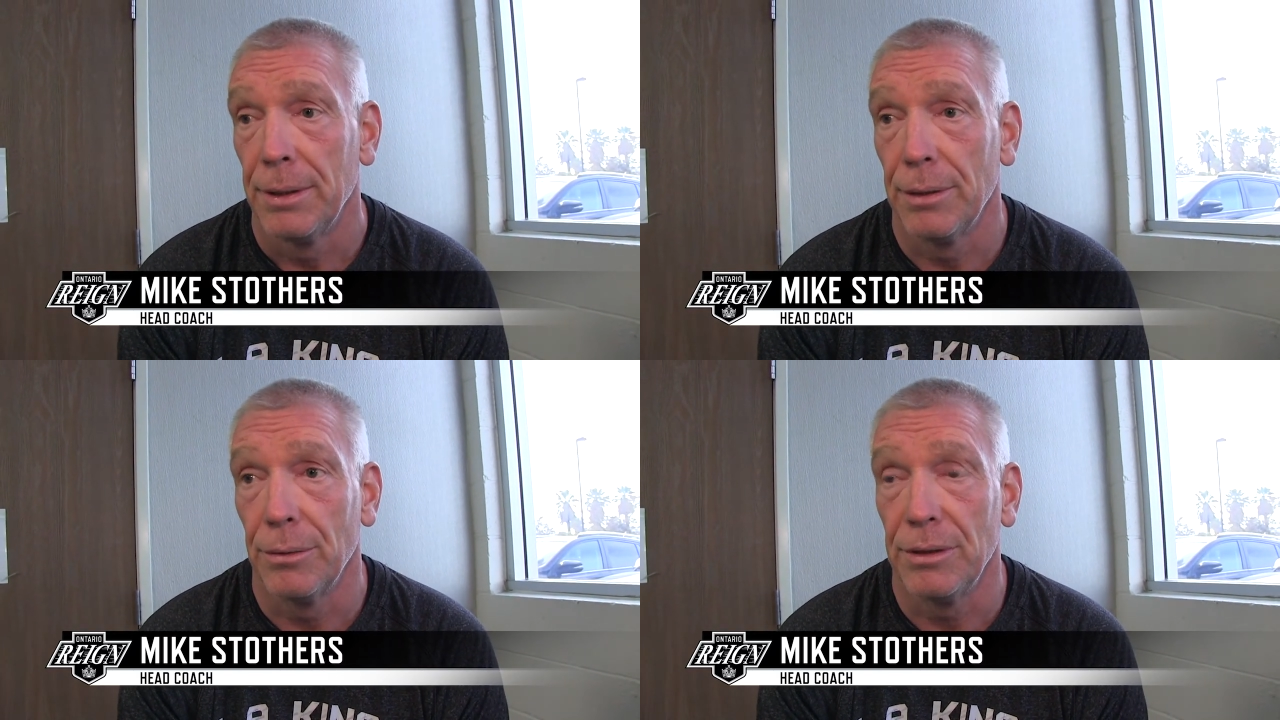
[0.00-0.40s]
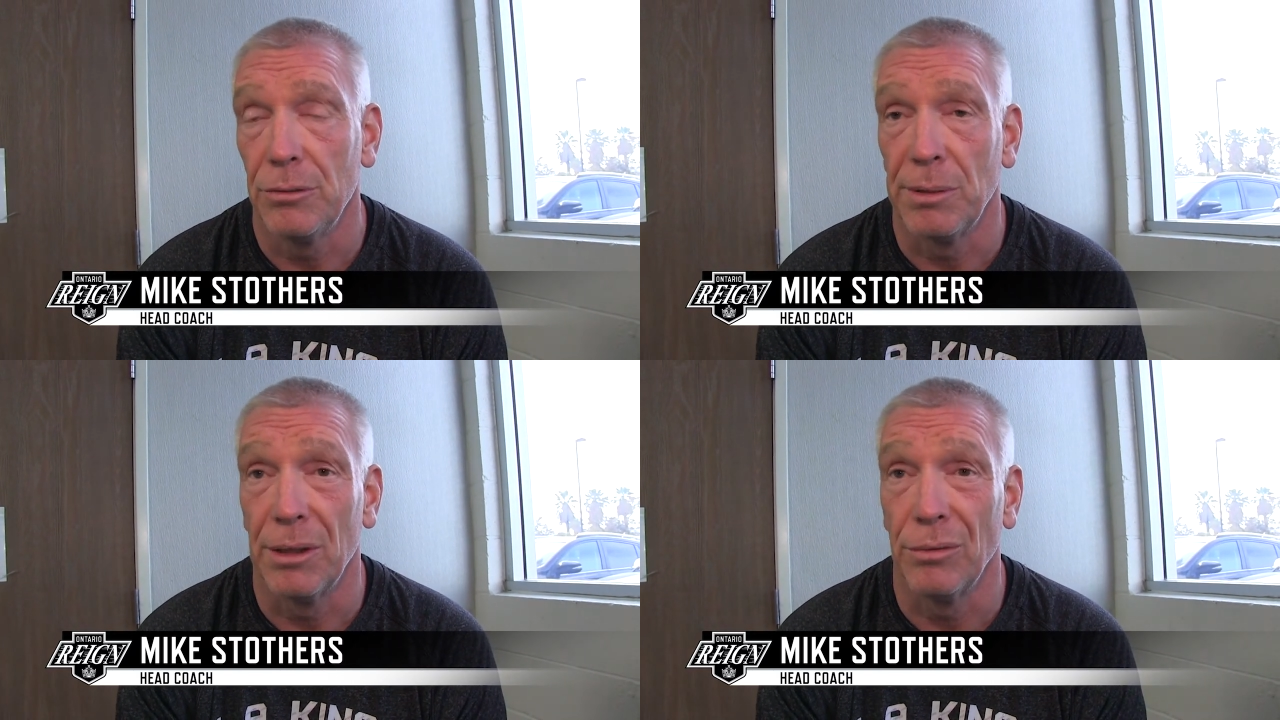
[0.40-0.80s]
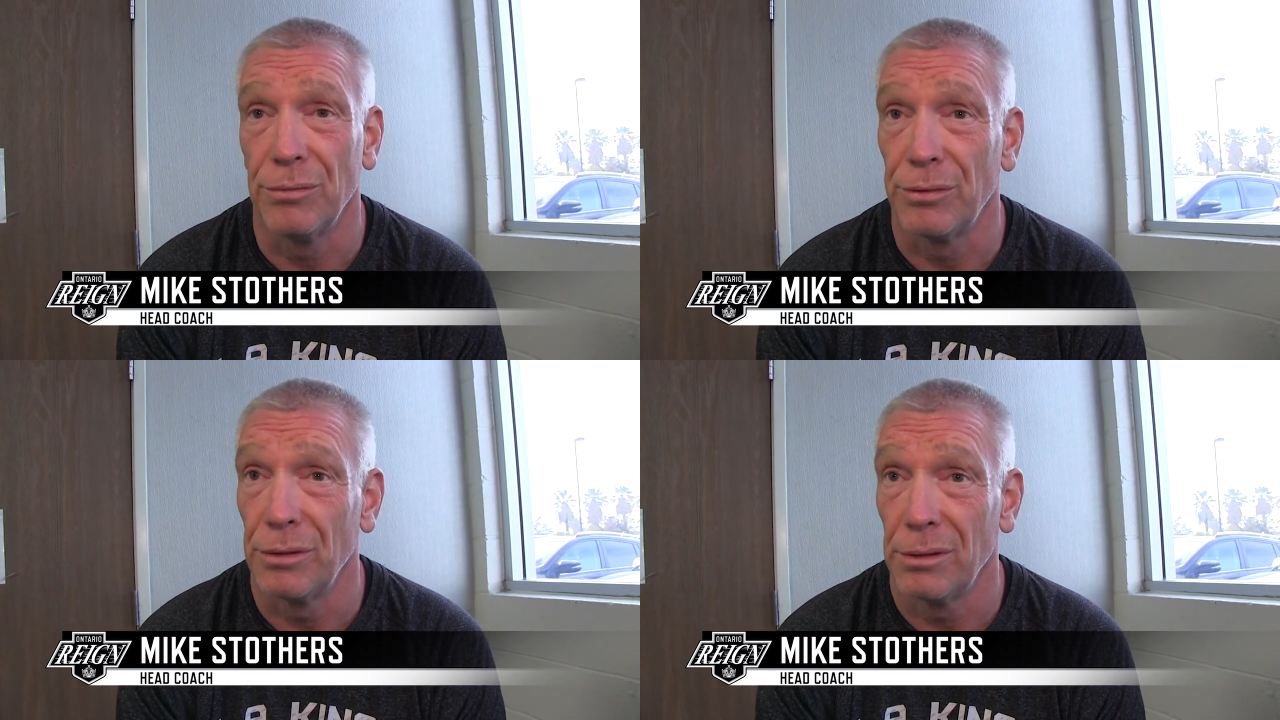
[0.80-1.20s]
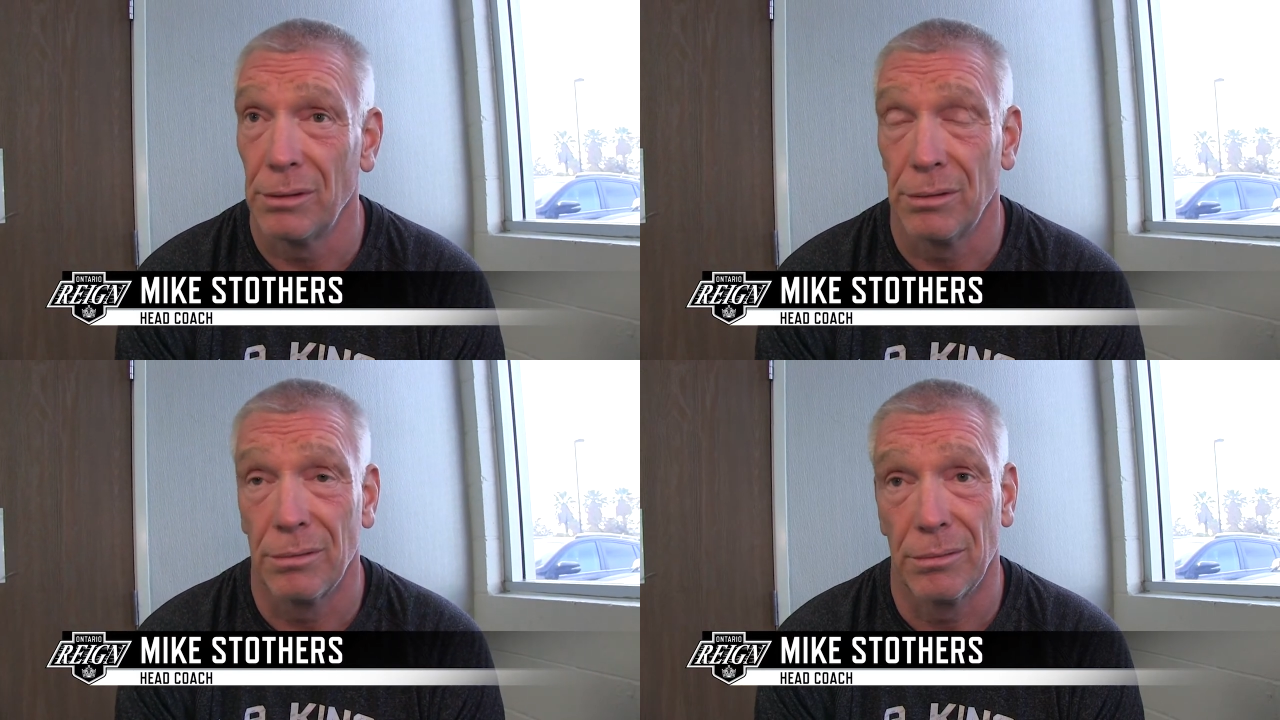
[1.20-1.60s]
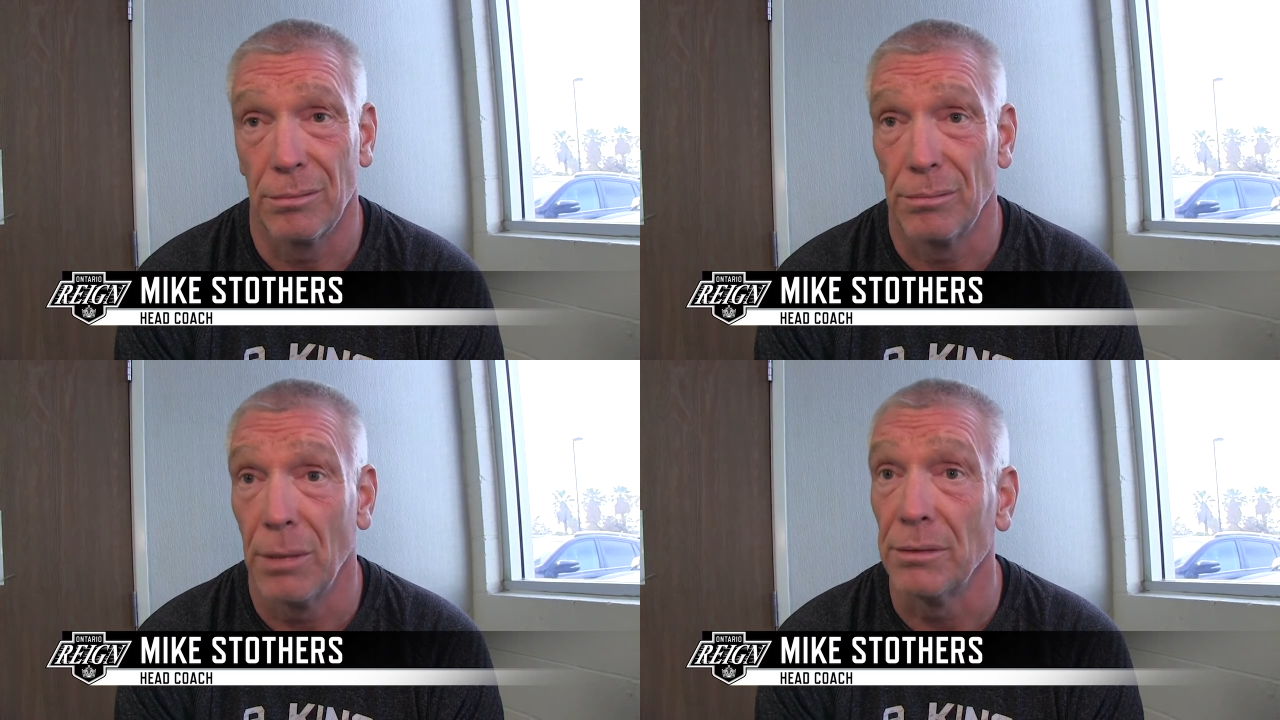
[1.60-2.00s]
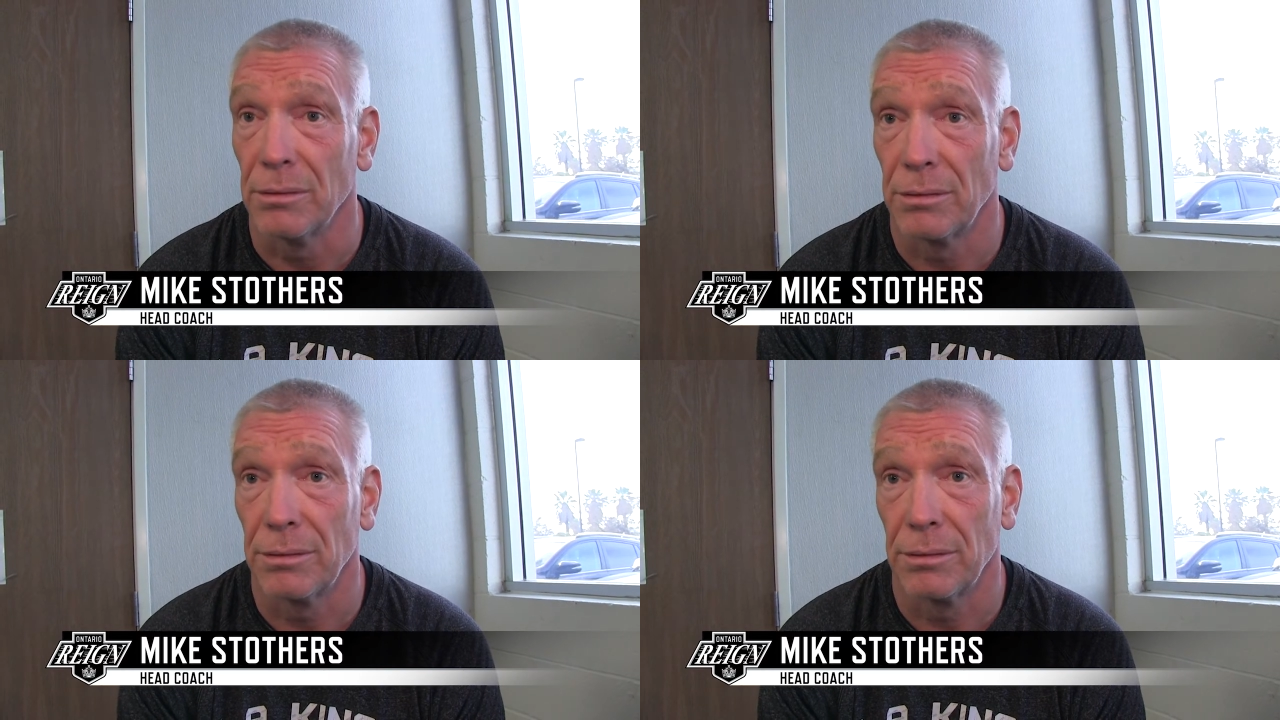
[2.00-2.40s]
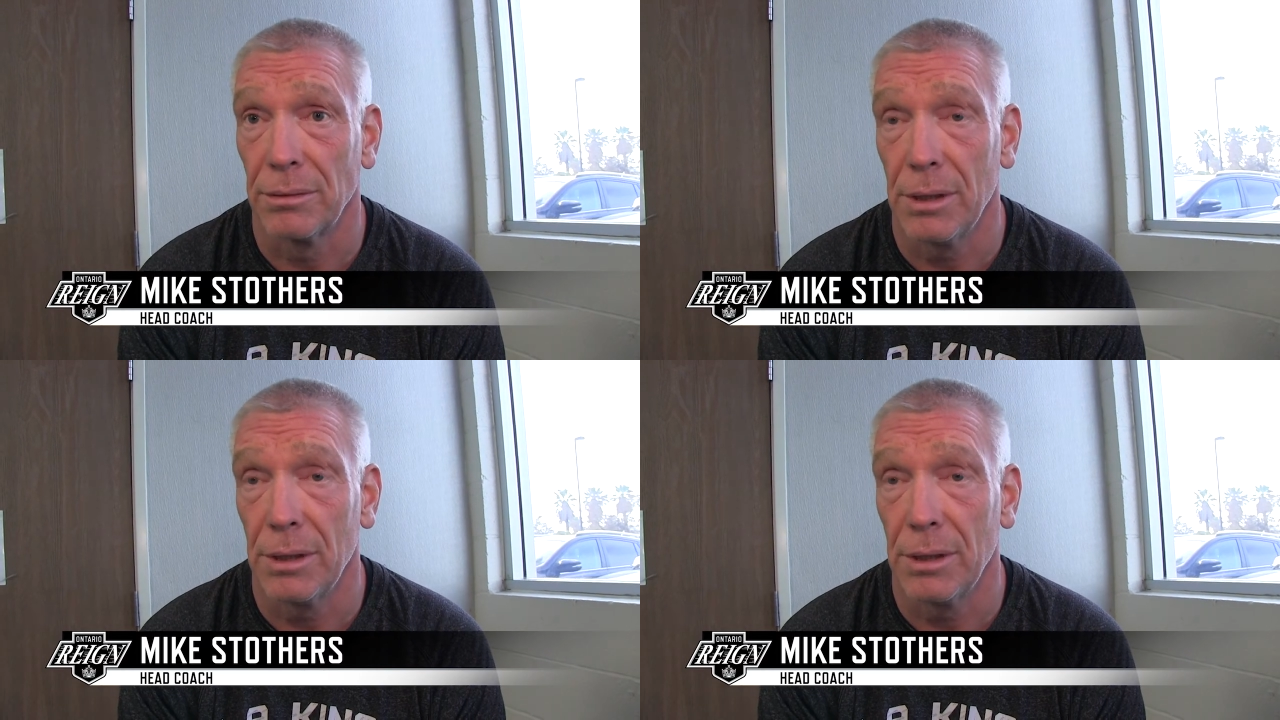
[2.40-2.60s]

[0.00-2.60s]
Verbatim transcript: you know he's been out for months,